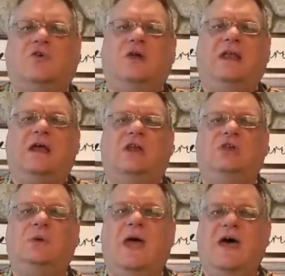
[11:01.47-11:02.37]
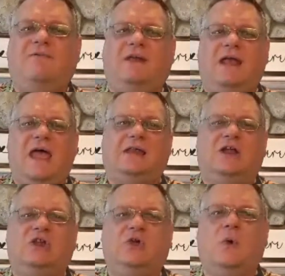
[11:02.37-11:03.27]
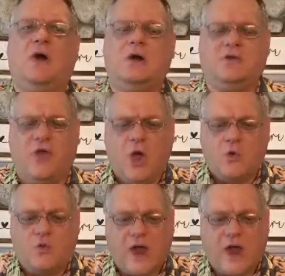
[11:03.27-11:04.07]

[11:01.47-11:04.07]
creating a new heaven and a new earth